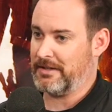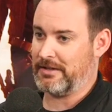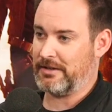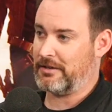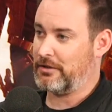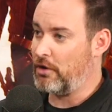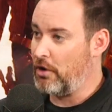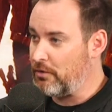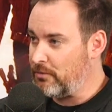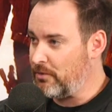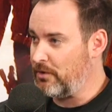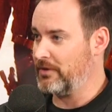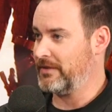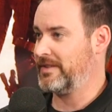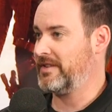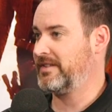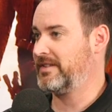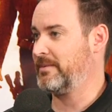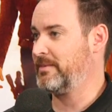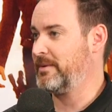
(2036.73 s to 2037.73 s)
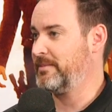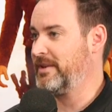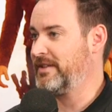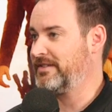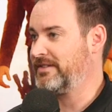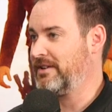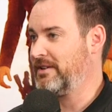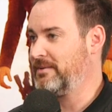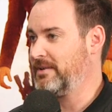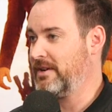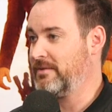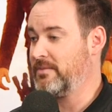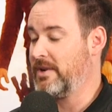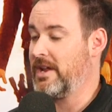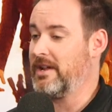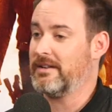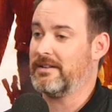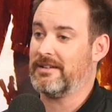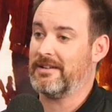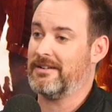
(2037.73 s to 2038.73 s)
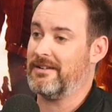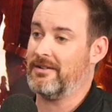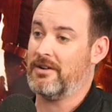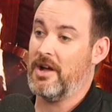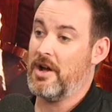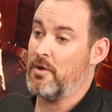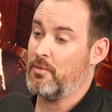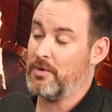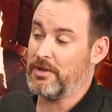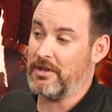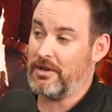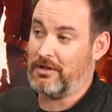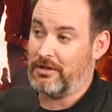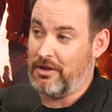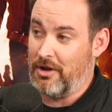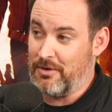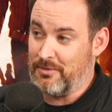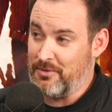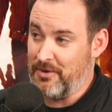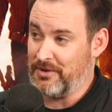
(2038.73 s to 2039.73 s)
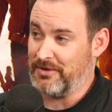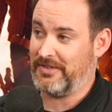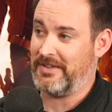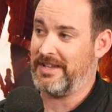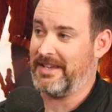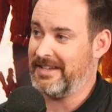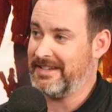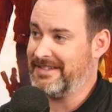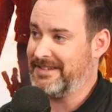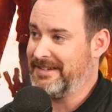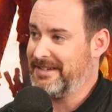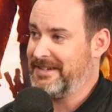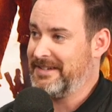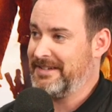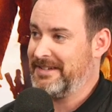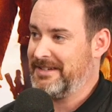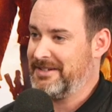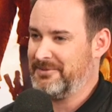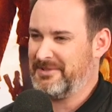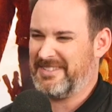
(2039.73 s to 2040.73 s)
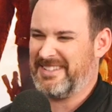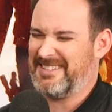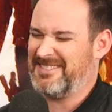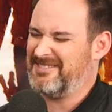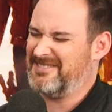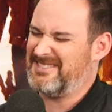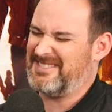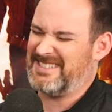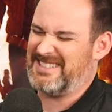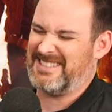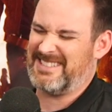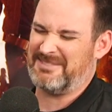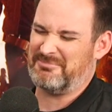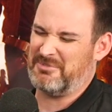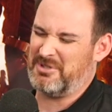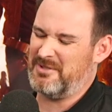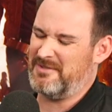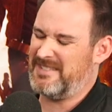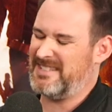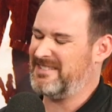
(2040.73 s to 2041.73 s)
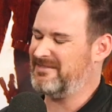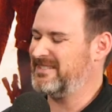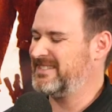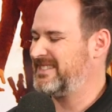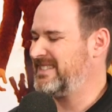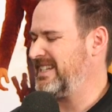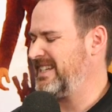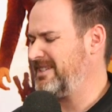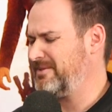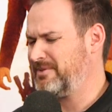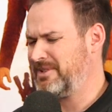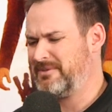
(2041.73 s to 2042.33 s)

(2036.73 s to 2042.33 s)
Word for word: Clone Wars has some of the best Star Wars. And, you know, when the Clone Wars hit, it was like, what, the movie was there.